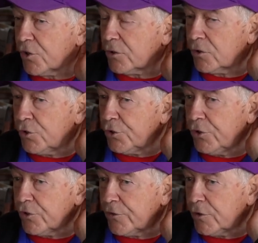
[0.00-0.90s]
got good
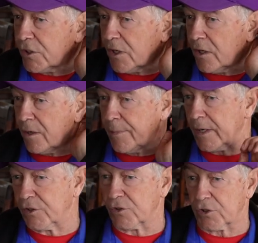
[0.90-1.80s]
news for you, son, and
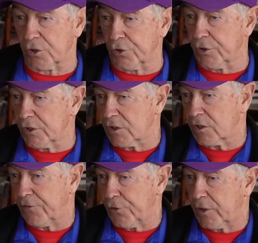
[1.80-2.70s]
bad news. The good news is
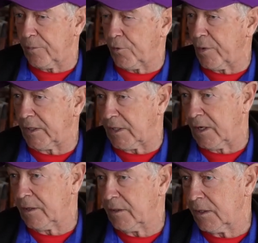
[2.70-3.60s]
if you keep your weight
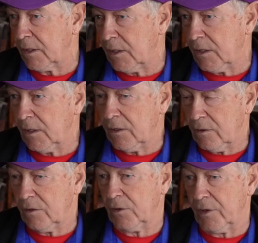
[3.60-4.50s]
down,
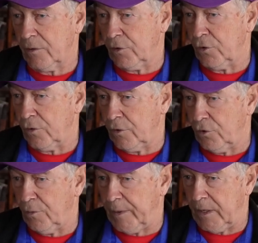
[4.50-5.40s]
you,
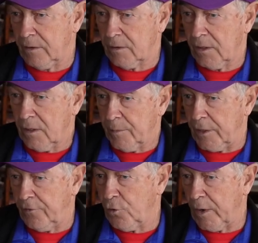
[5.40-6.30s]
you'll be in.
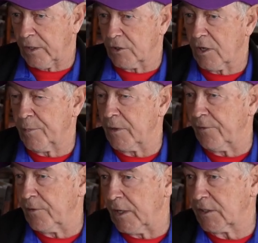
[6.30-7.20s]
But if your weight goes up in the
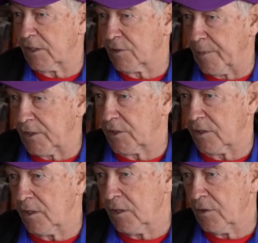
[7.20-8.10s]
next six
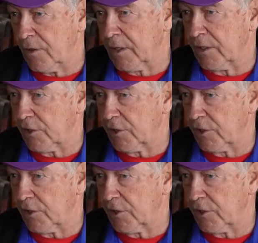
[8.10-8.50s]
months, they're going to